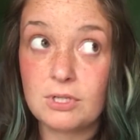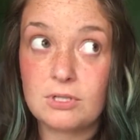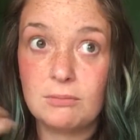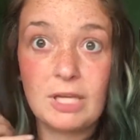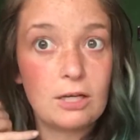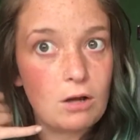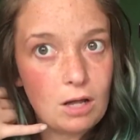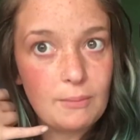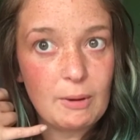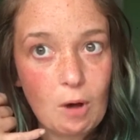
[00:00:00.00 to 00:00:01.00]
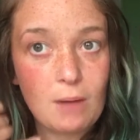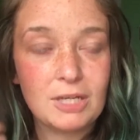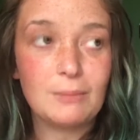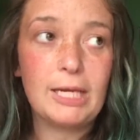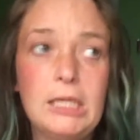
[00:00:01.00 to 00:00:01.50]
So I'm like calling my mom,
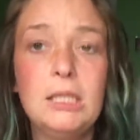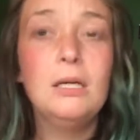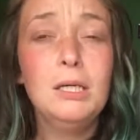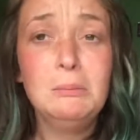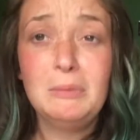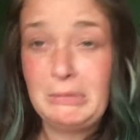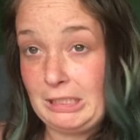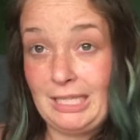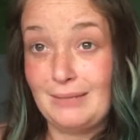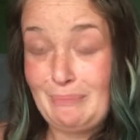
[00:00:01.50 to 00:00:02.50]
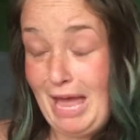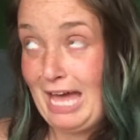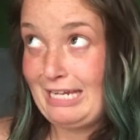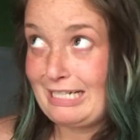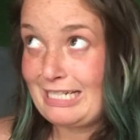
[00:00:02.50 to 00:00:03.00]
and I'm like
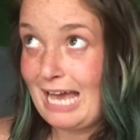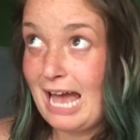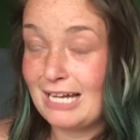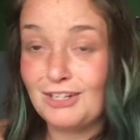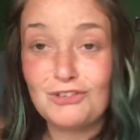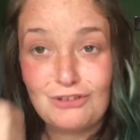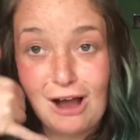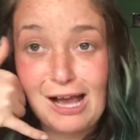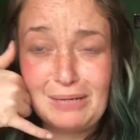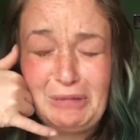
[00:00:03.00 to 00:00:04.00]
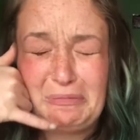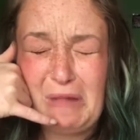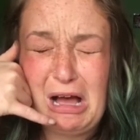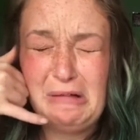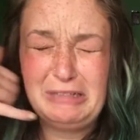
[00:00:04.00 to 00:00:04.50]
panic attack and crying. And I'm like,
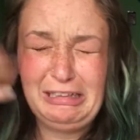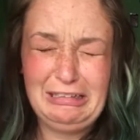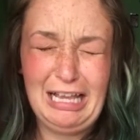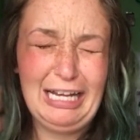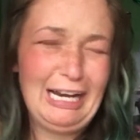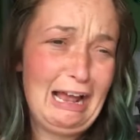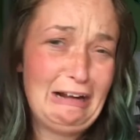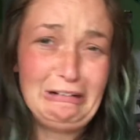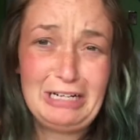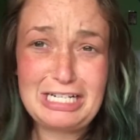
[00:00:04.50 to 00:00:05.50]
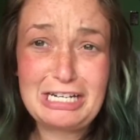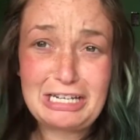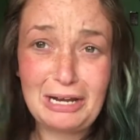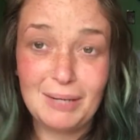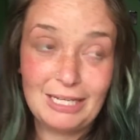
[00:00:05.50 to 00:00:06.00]
Mom, I don't know what to
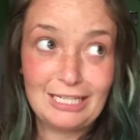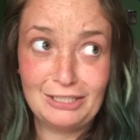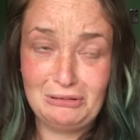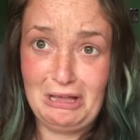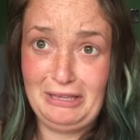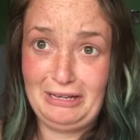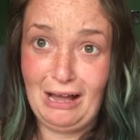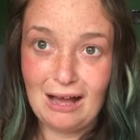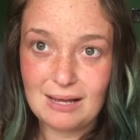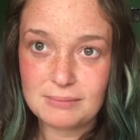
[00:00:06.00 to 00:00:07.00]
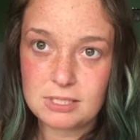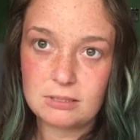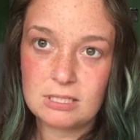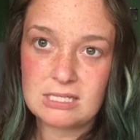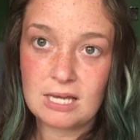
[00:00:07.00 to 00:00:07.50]
do. Like, can you call the cops?
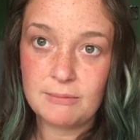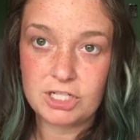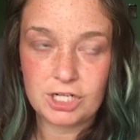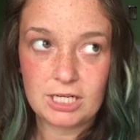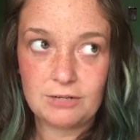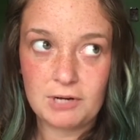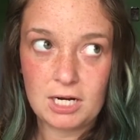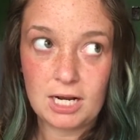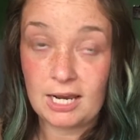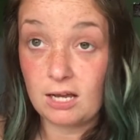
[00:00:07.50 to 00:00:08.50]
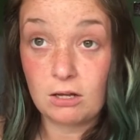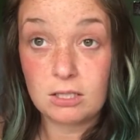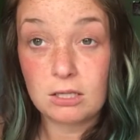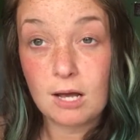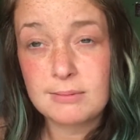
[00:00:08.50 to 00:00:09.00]
Because I'm a chicken, right? I can't call
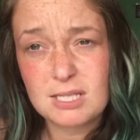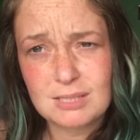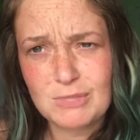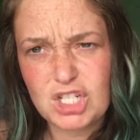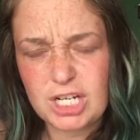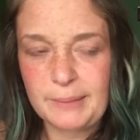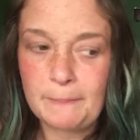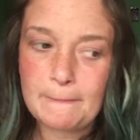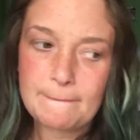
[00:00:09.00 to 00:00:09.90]
the cops because I'm a chicken.